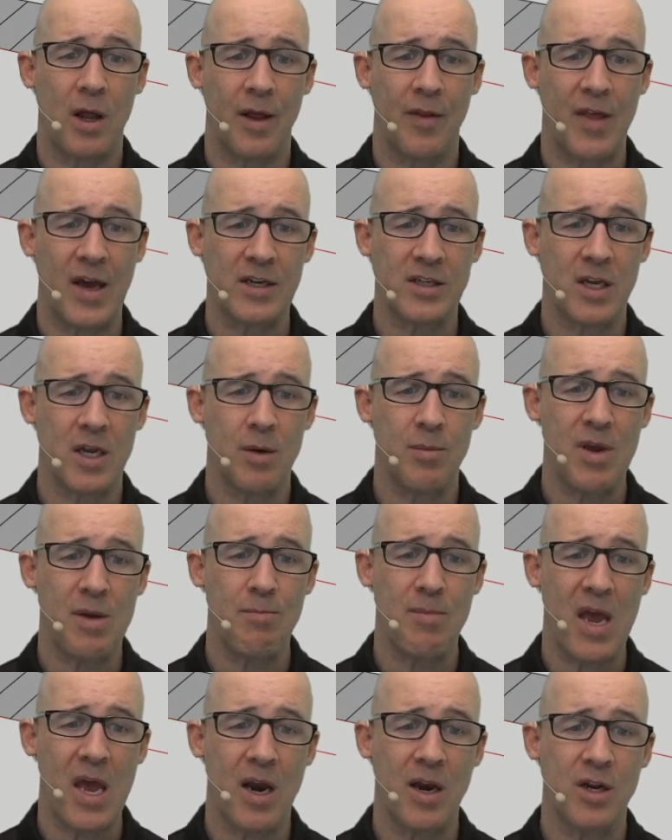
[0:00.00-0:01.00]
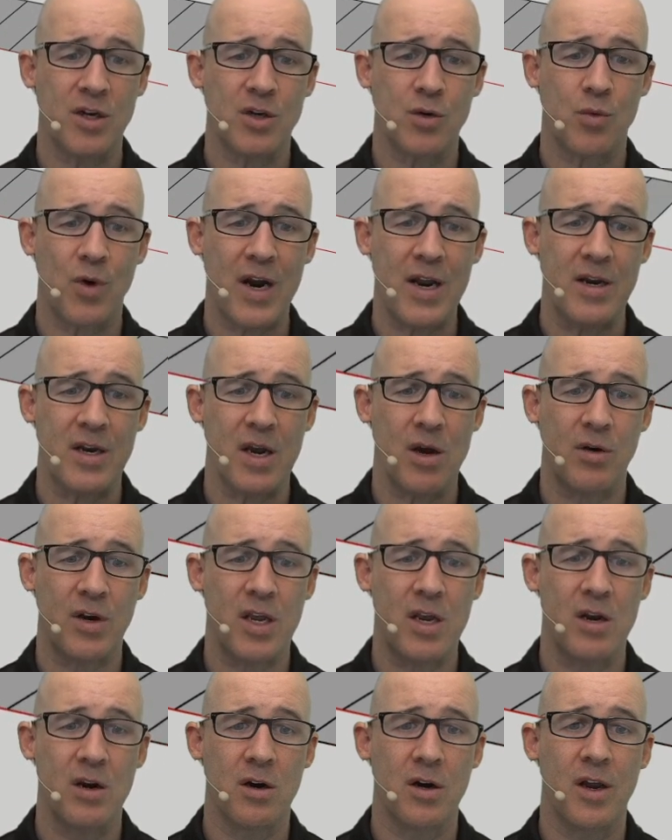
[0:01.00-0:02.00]
And that's going to be managed right down
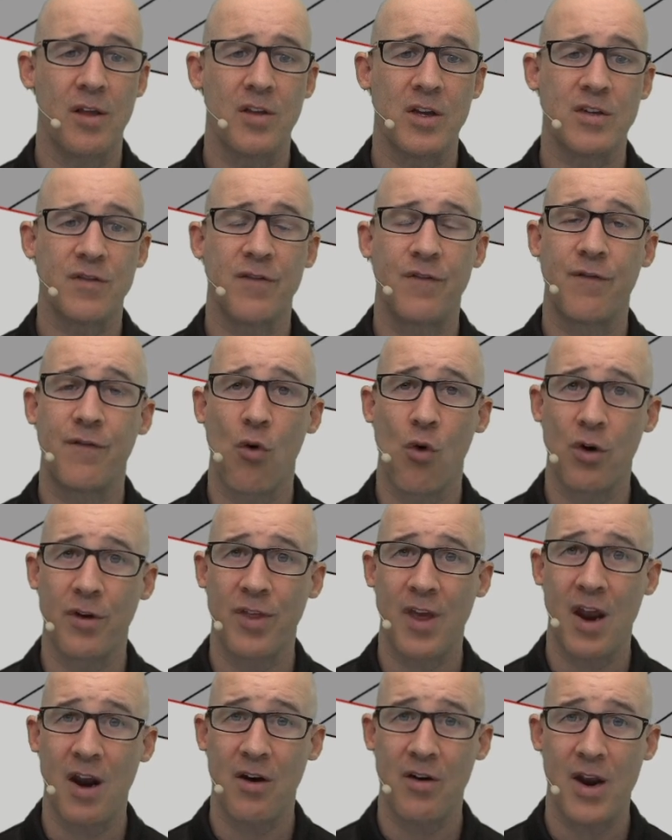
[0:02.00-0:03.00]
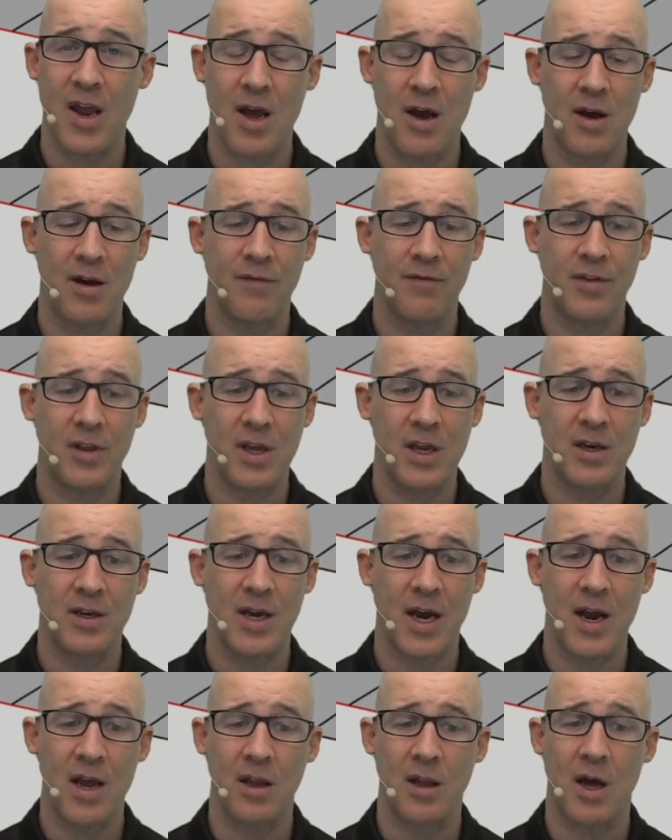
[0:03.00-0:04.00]
here in this fourth area of the
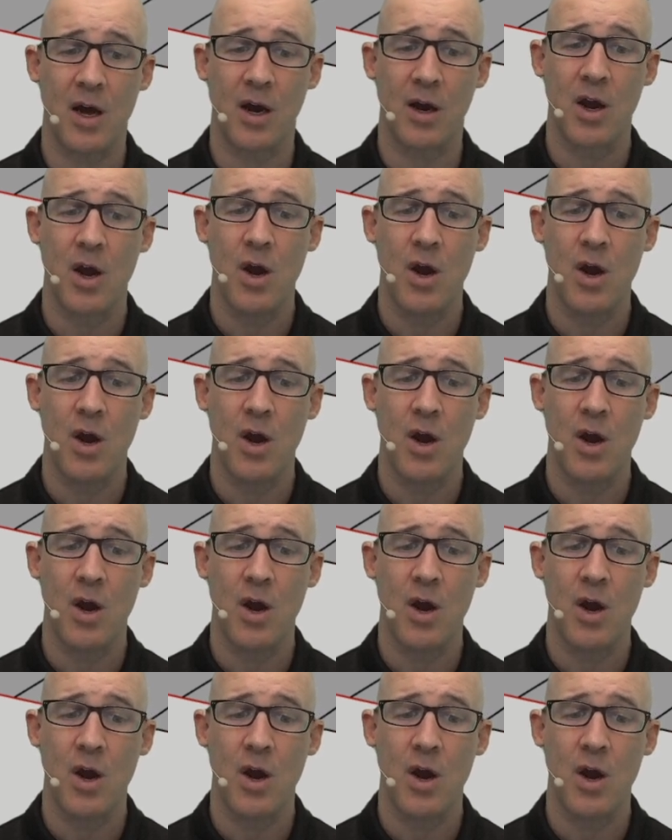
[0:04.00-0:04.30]
dialog